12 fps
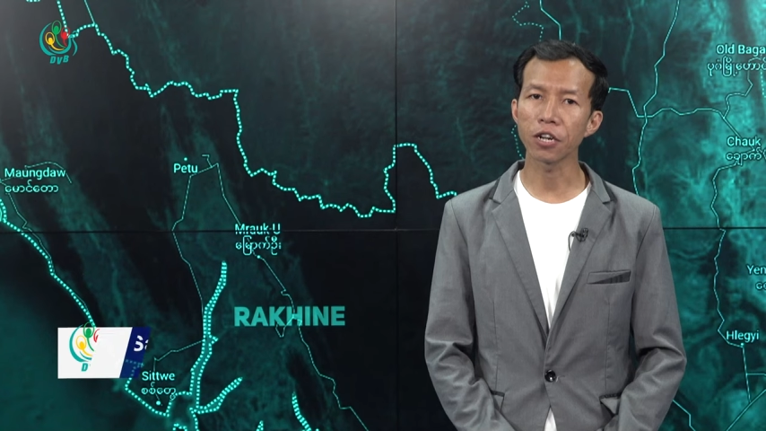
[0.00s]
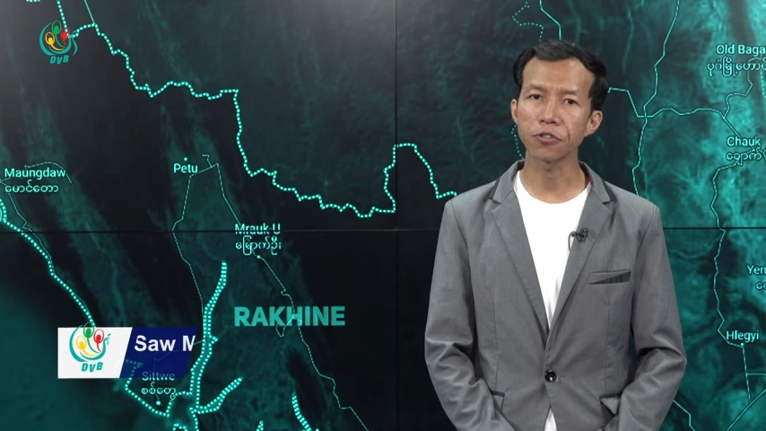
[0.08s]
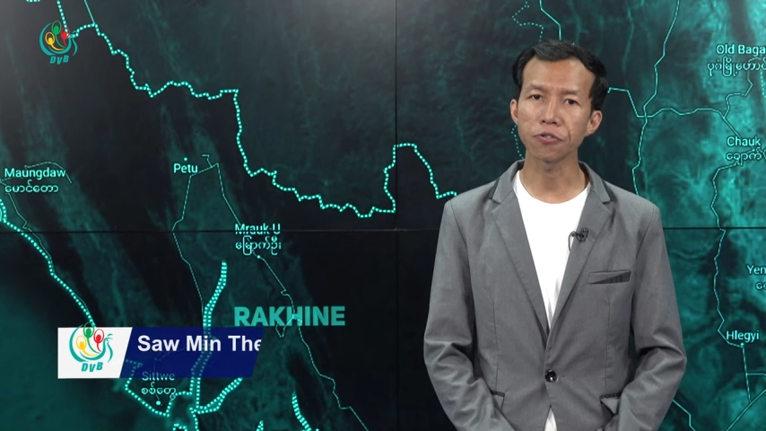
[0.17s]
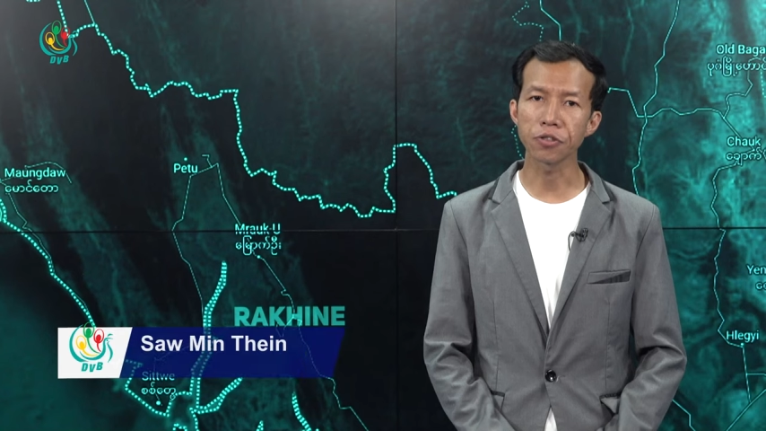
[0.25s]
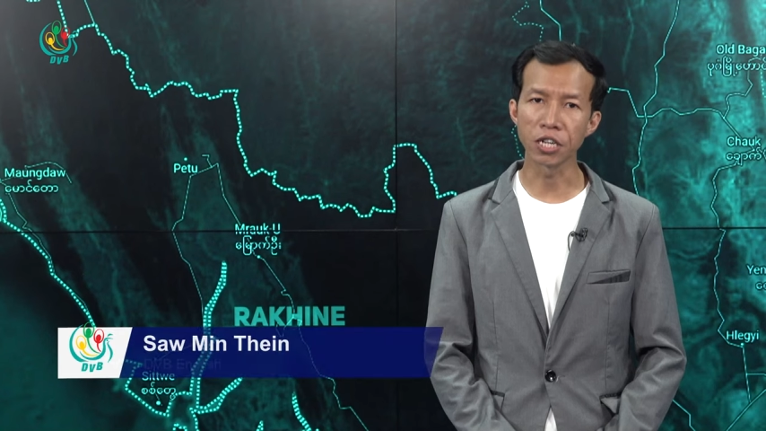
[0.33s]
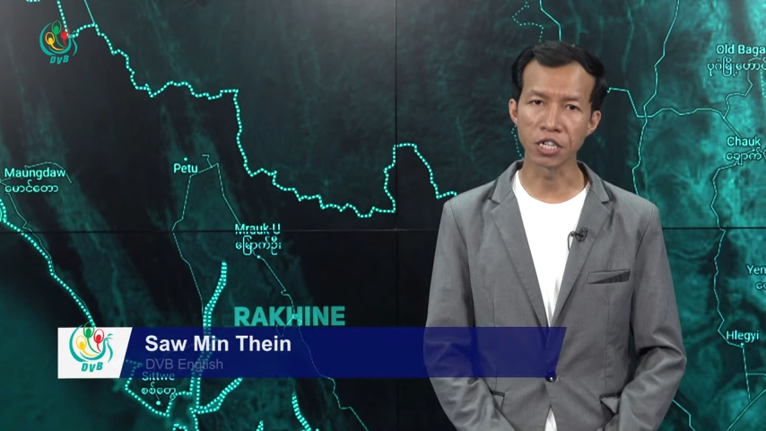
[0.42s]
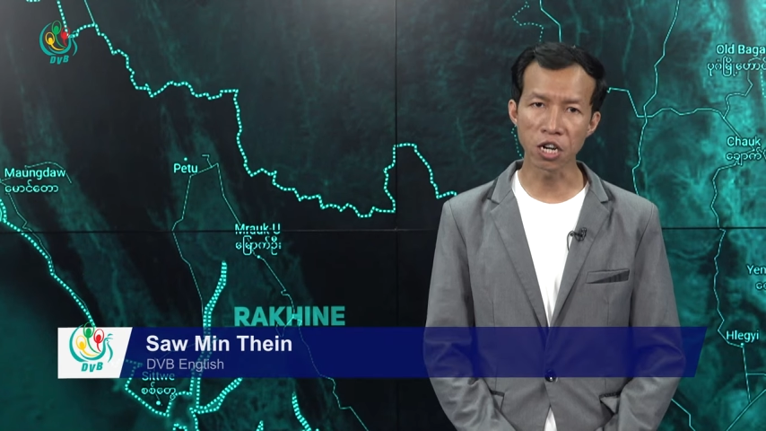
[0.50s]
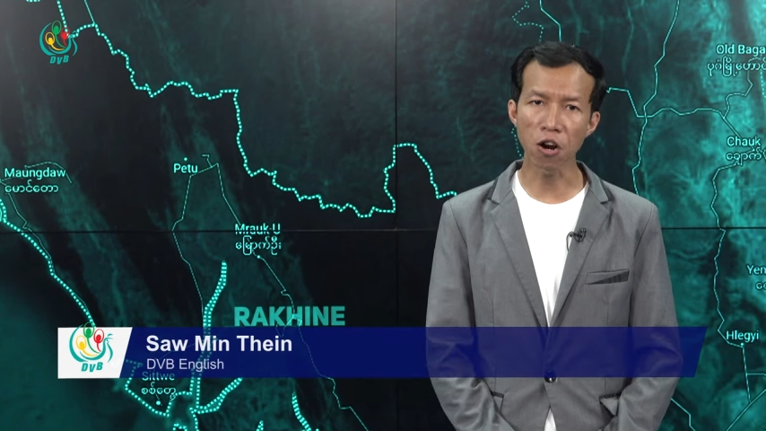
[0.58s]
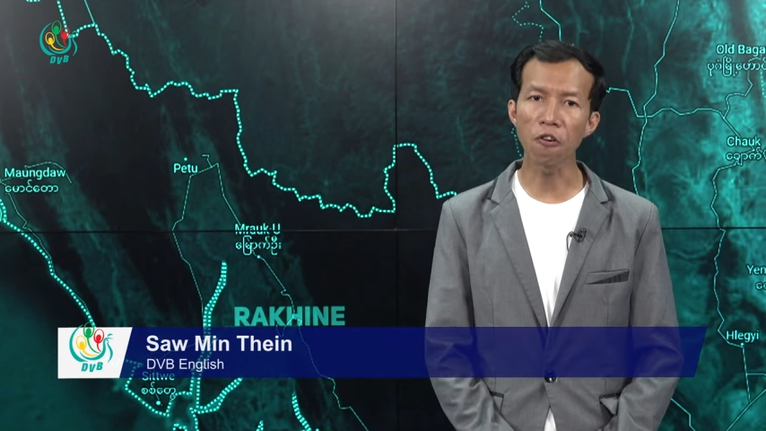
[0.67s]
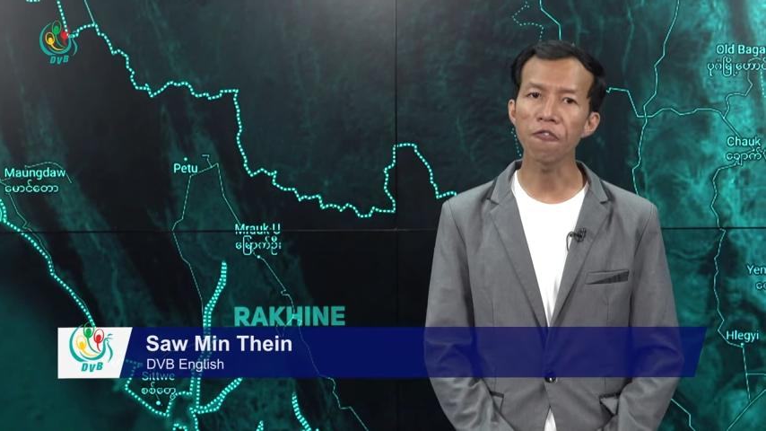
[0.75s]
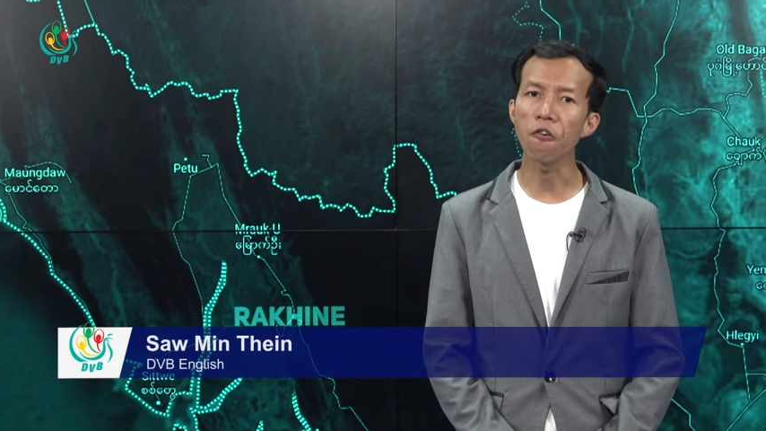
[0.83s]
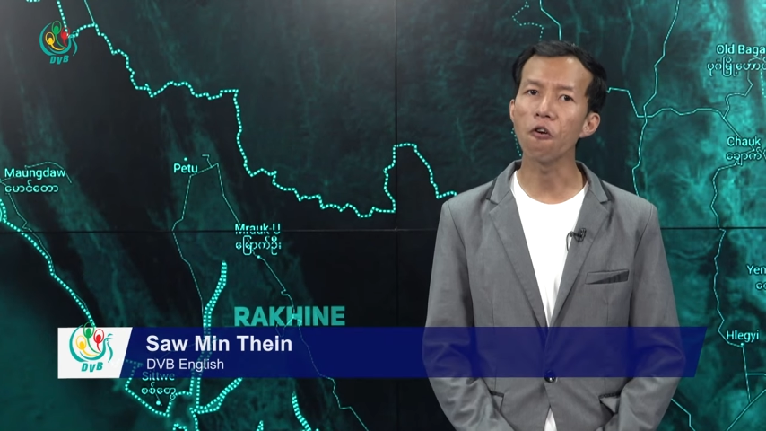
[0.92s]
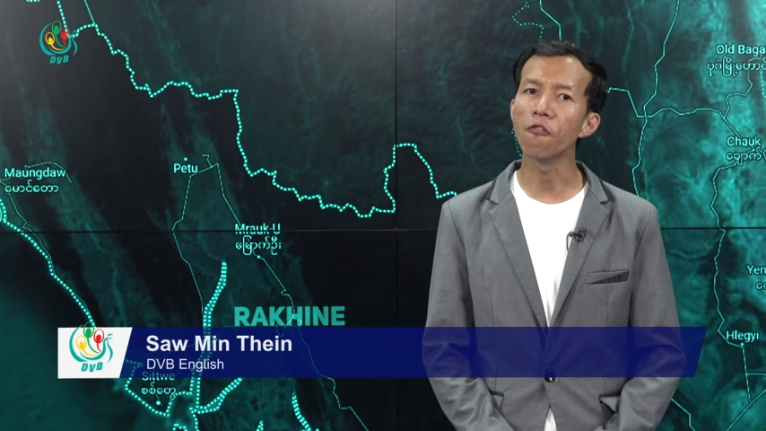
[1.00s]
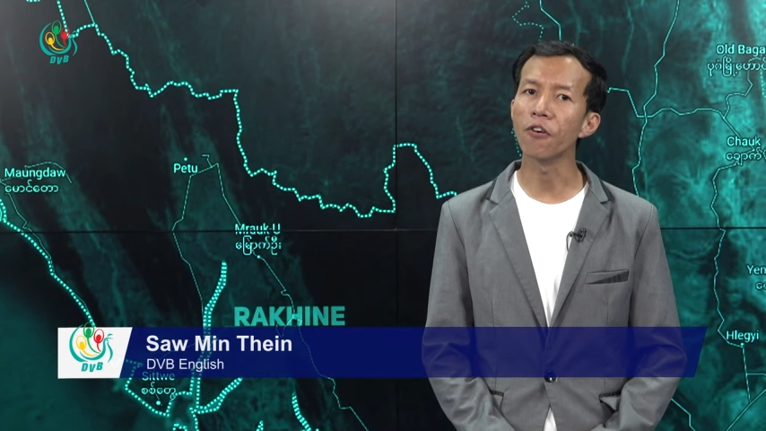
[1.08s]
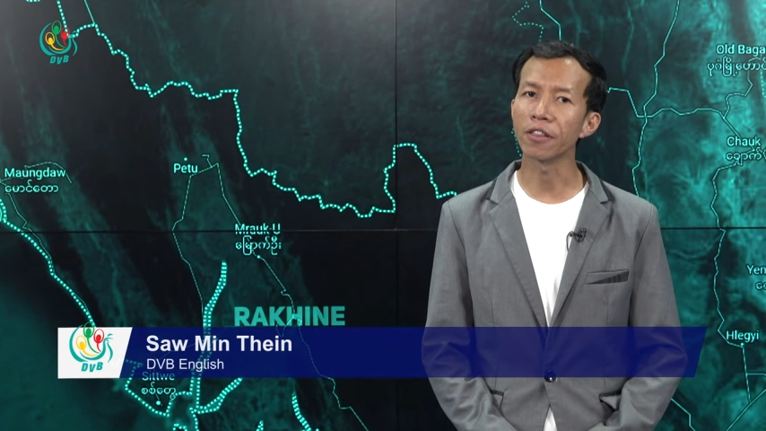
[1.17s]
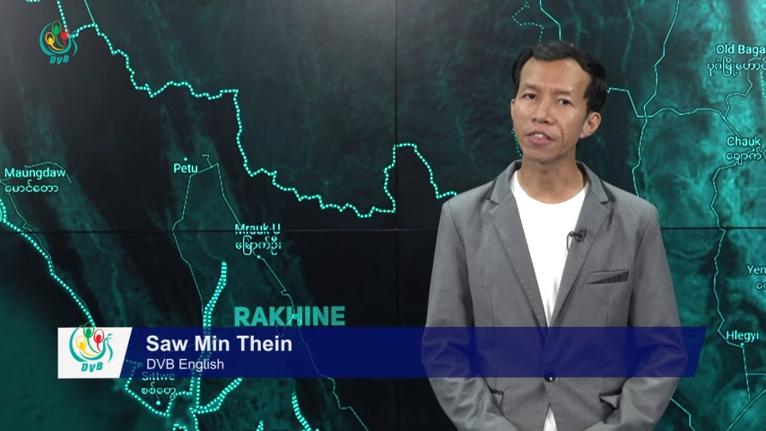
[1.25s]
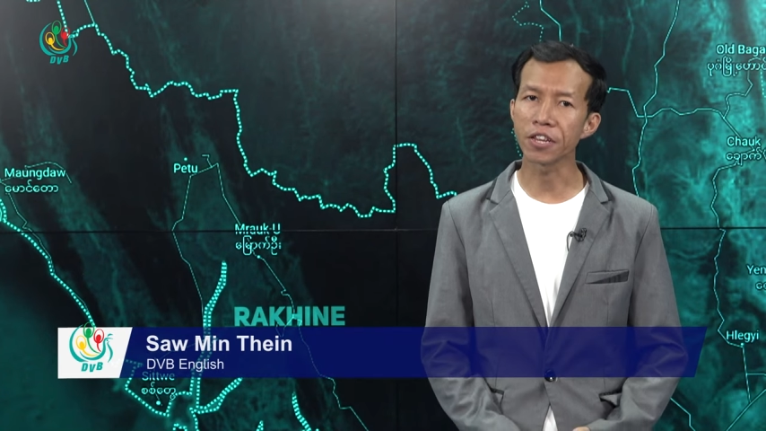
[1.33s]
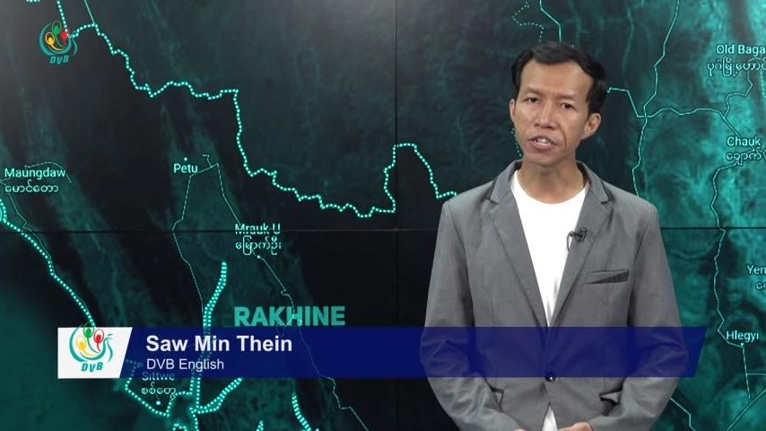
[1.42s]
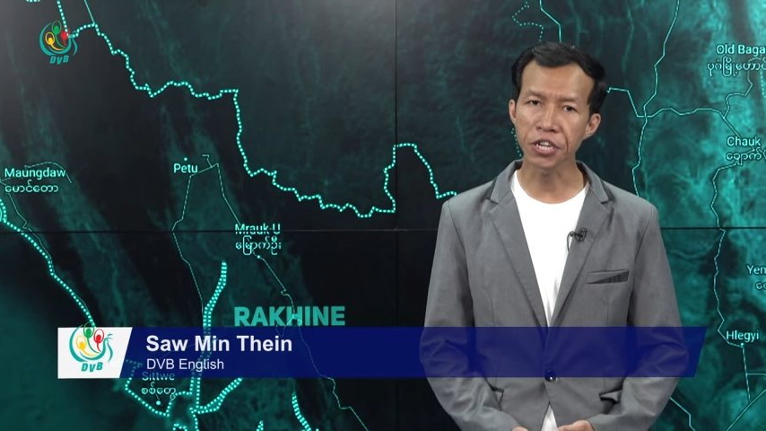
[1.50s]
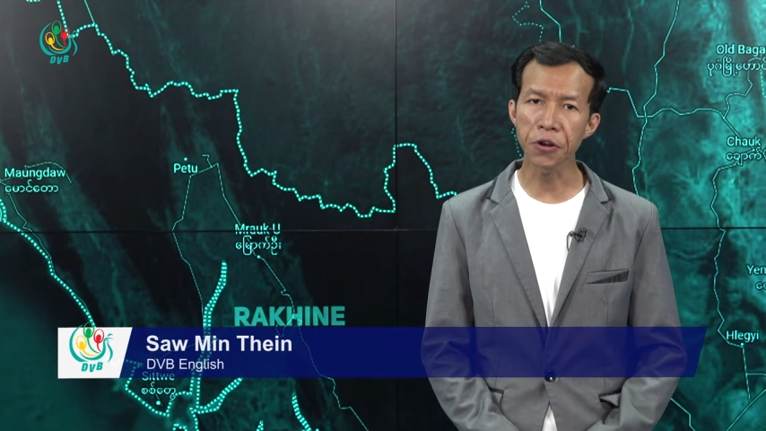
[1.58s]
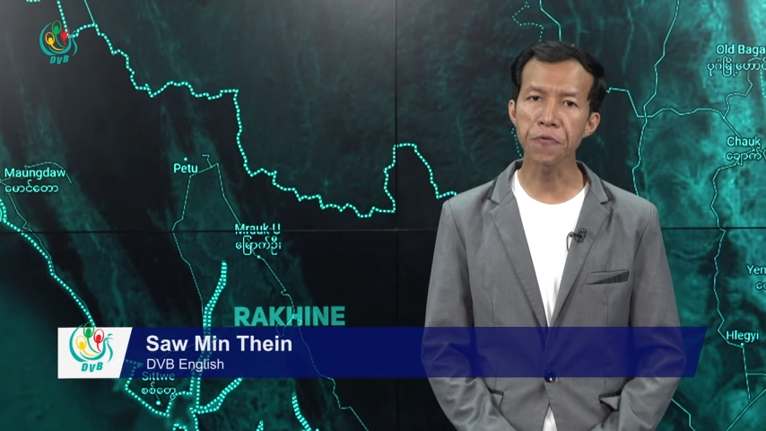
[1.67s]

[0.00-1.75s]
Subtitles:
to the death of over 38